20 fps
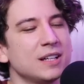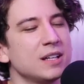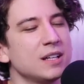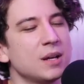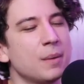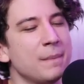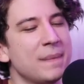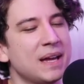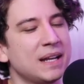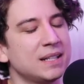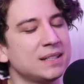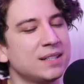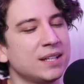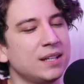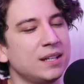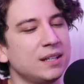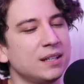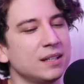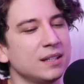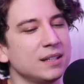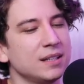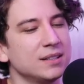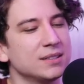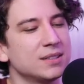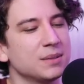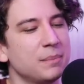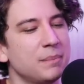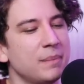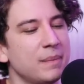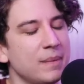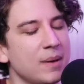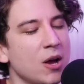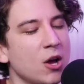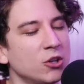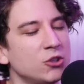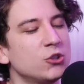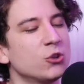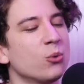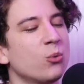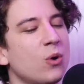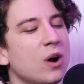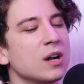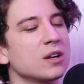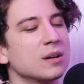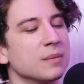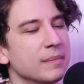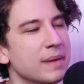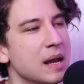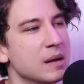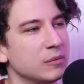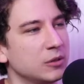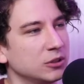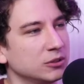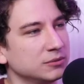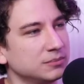A manatee is an underwater mammal.